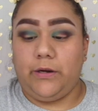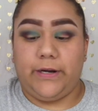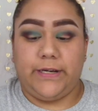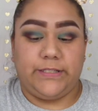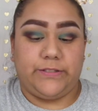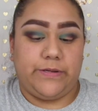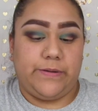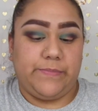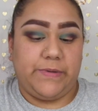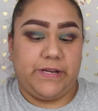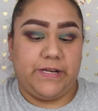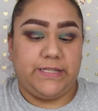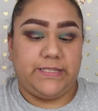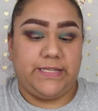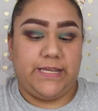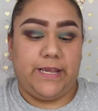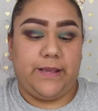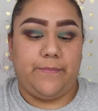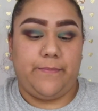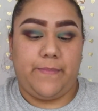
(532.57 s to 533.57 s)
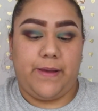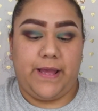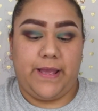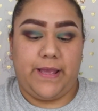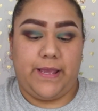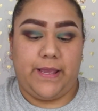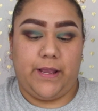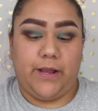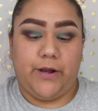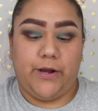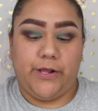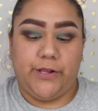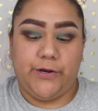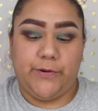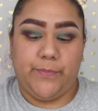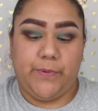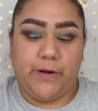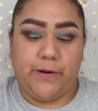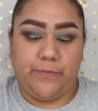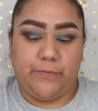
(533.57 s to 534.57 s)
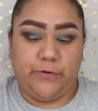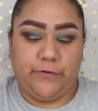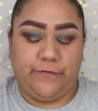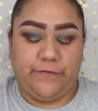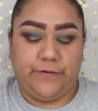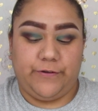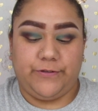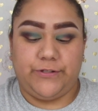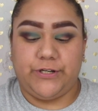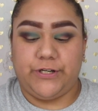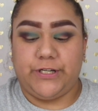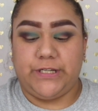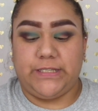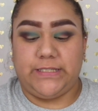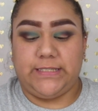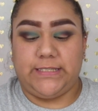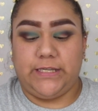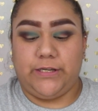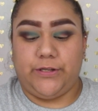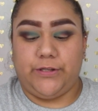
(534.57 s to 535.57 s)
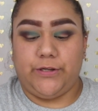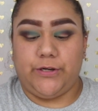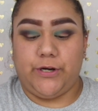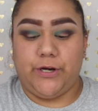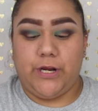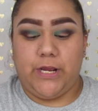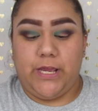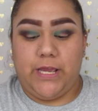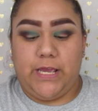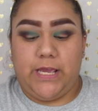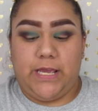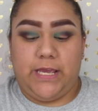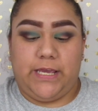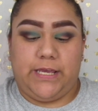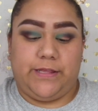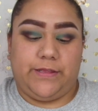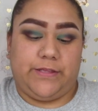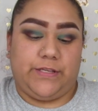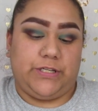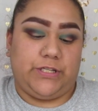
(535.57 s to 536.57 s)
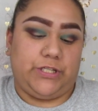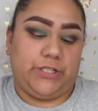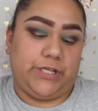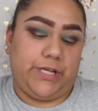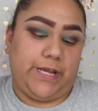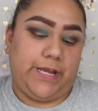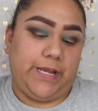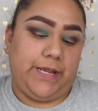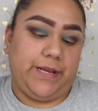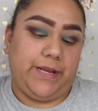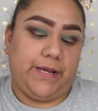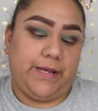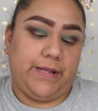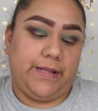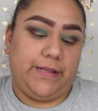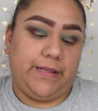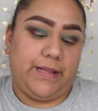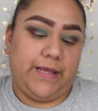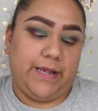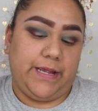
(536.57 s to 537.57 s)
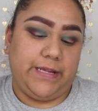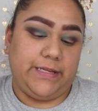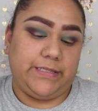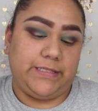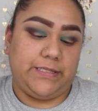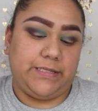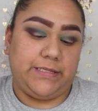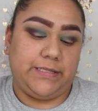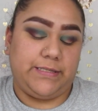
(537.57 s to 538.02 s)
Alright, so I'm going to take my Colourpop No Filter Concealer in the shade Light